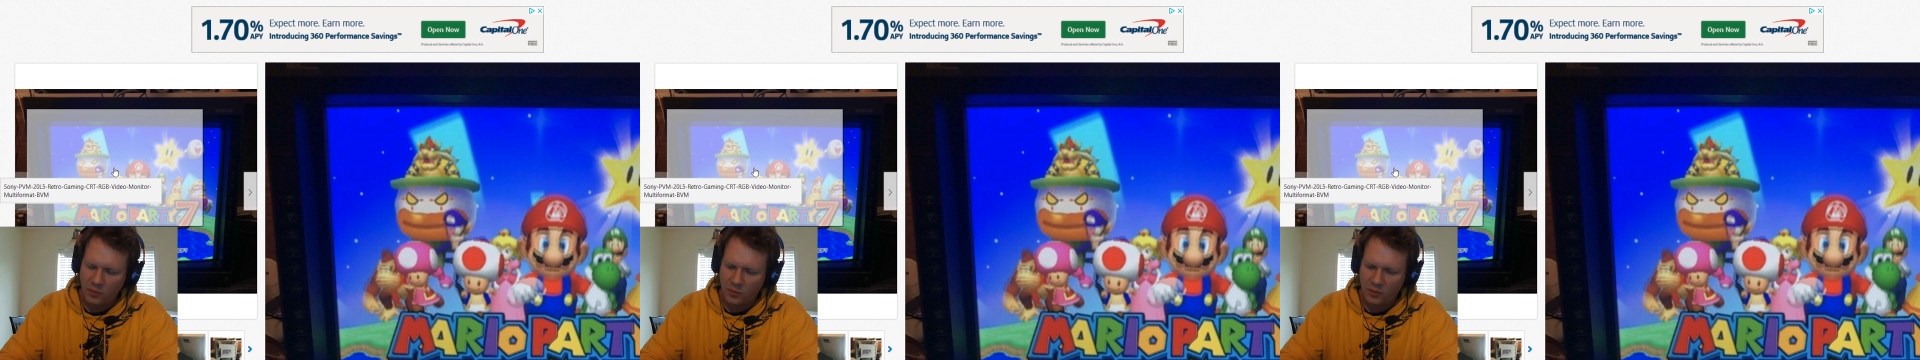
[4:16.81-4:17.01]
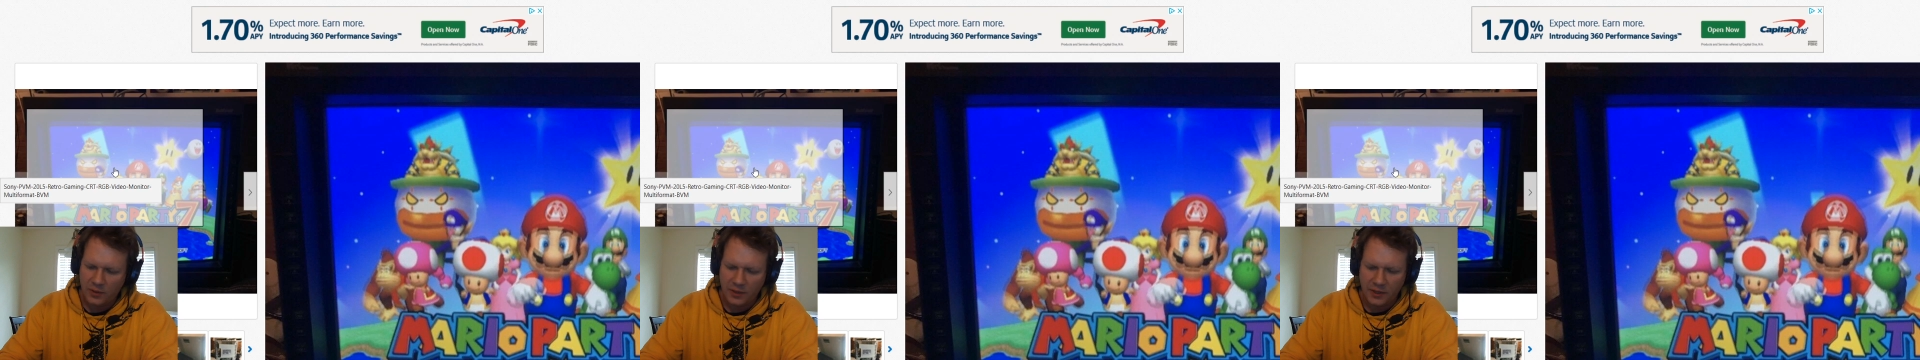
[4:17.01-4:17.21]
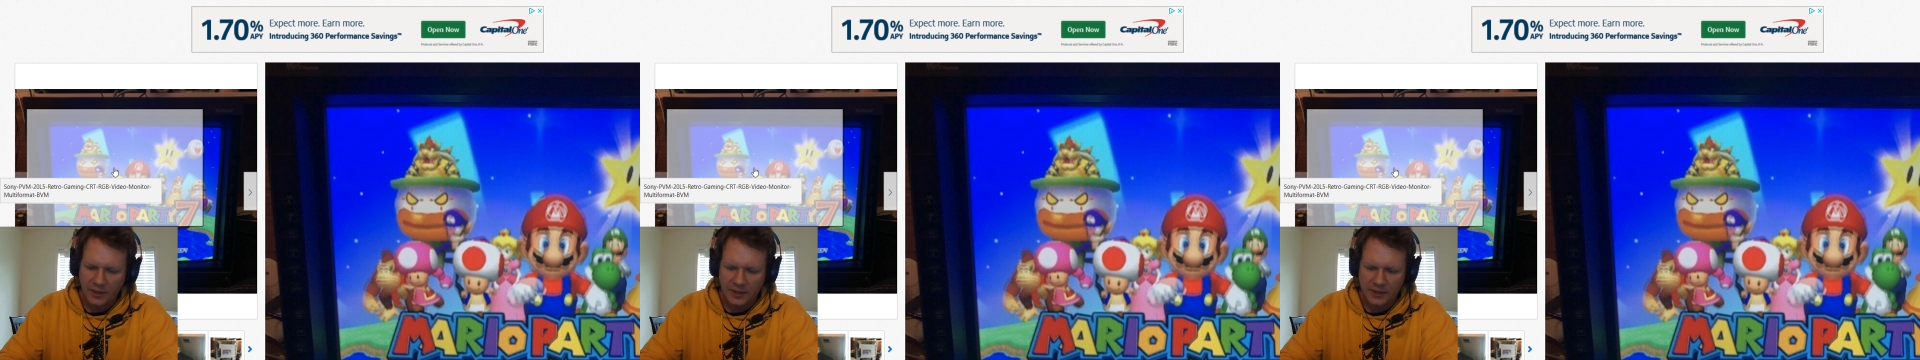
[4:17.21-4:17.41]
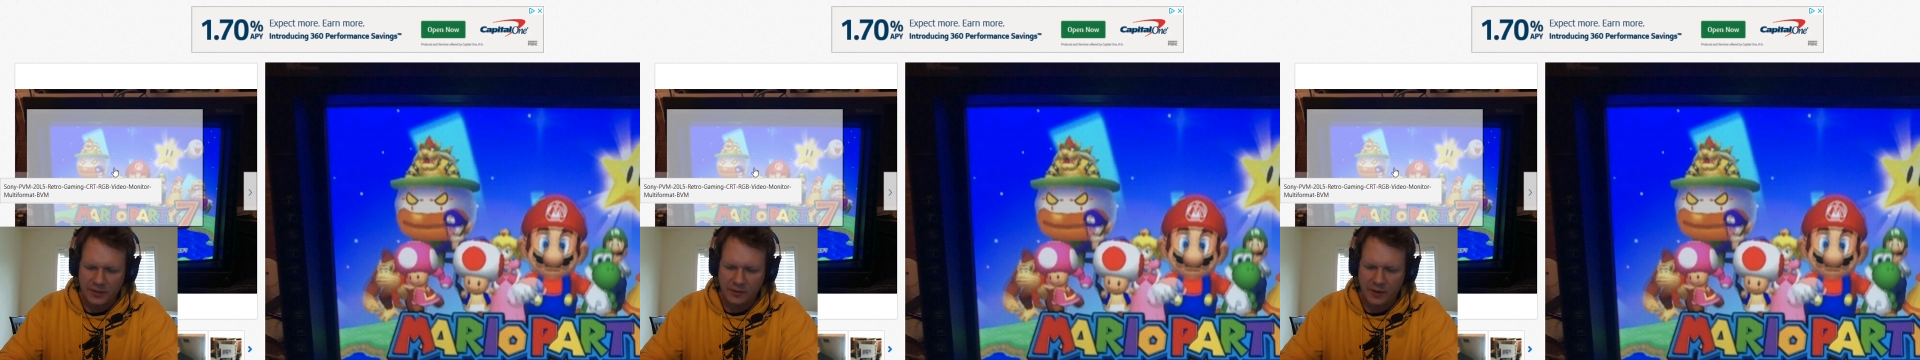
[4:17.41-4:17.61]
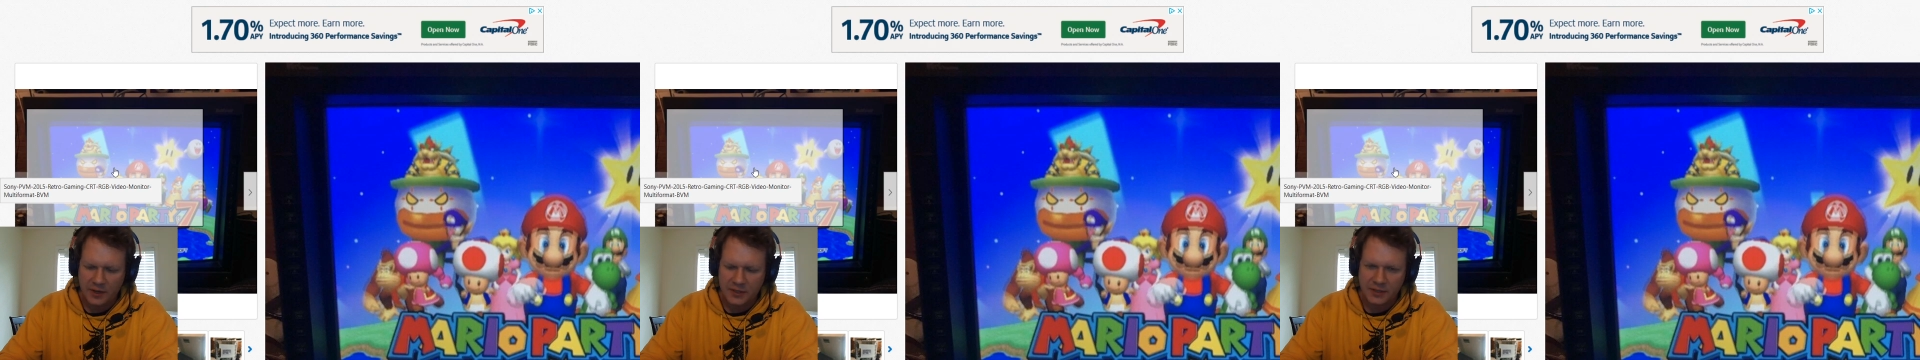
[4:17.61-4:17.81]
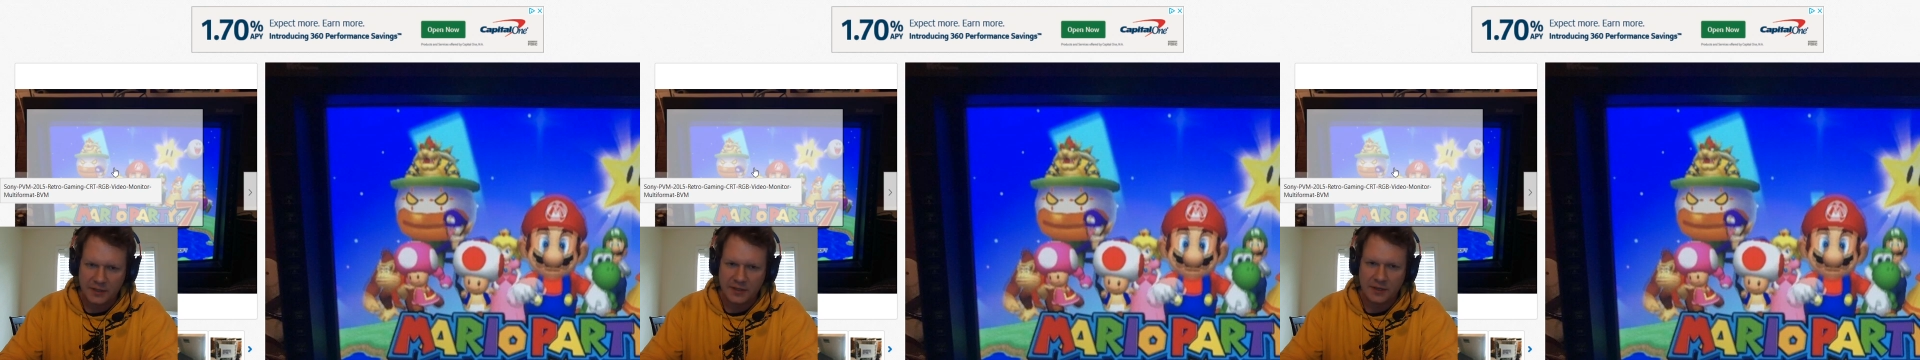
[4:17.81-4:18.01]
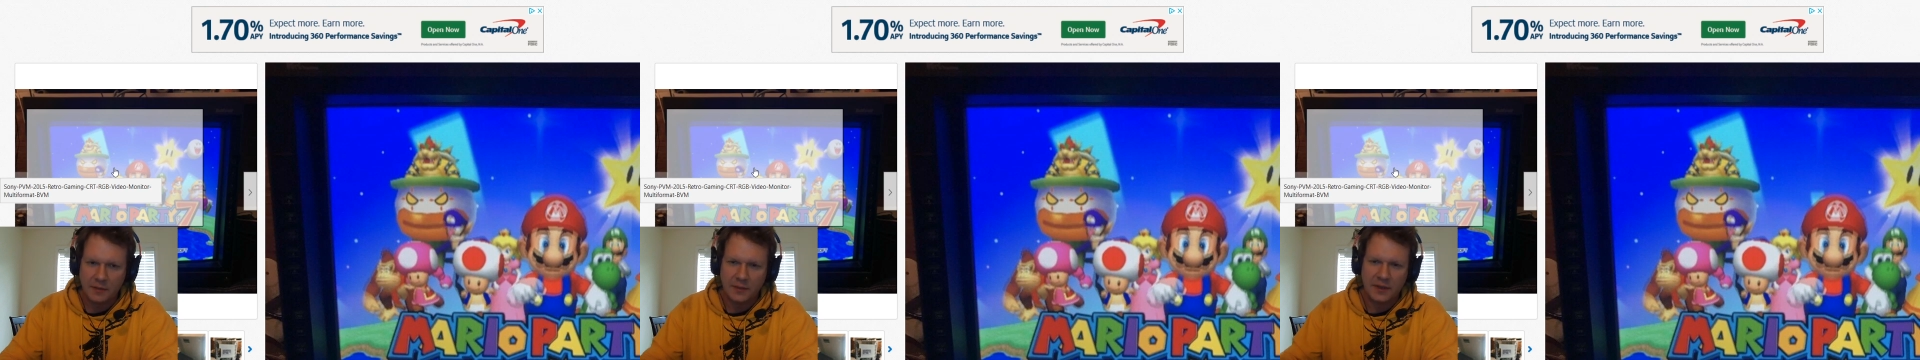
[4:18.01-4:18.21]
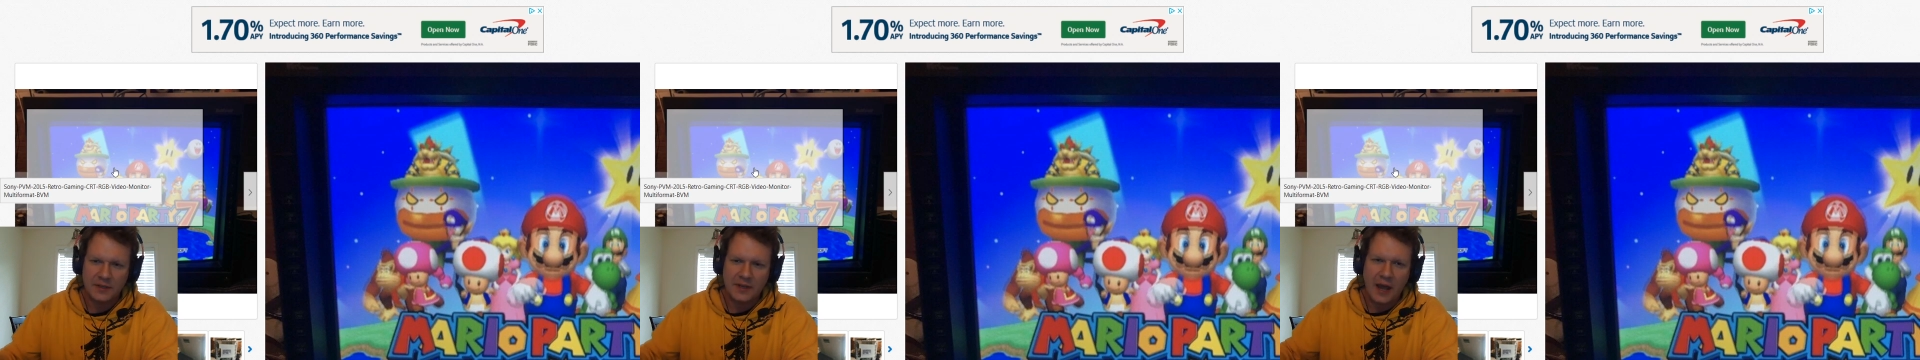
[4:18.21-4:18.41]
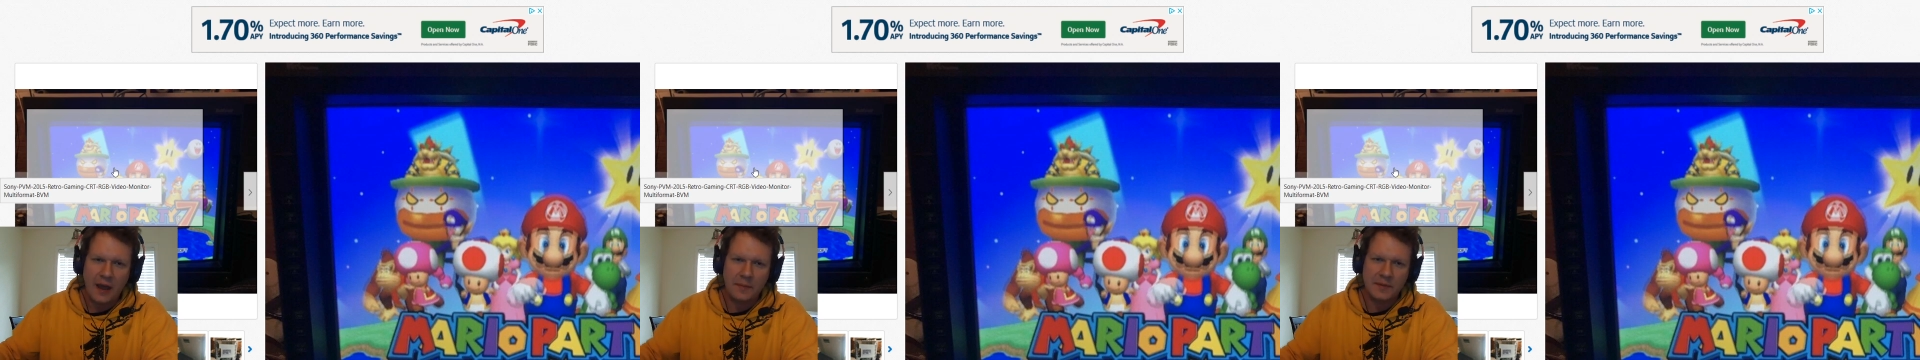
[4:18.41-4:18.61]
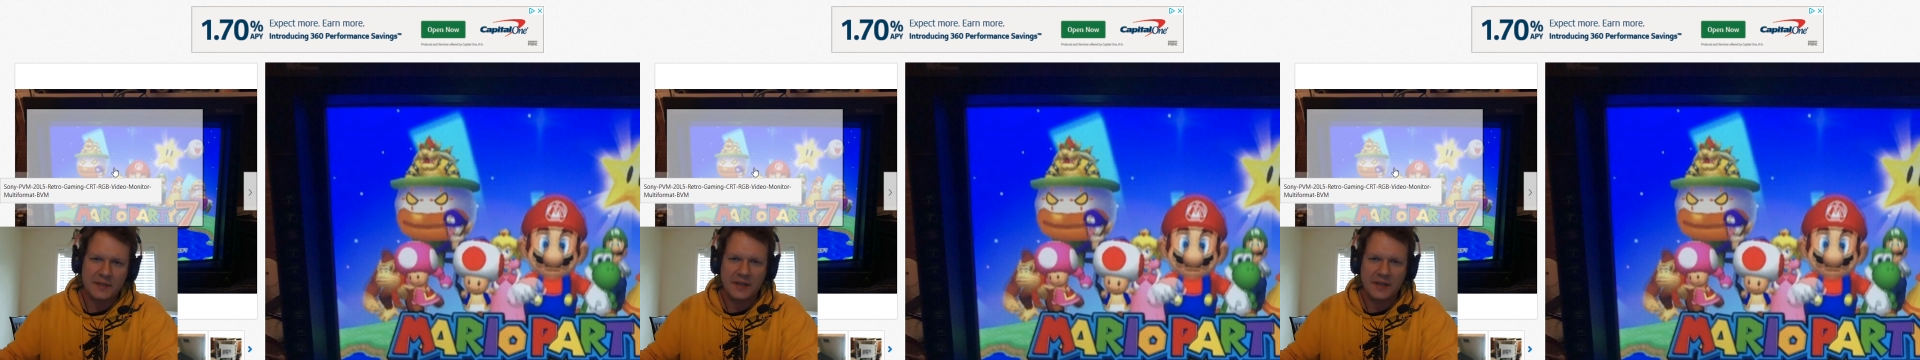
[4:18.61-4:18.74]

oh goodness gracious, some of the top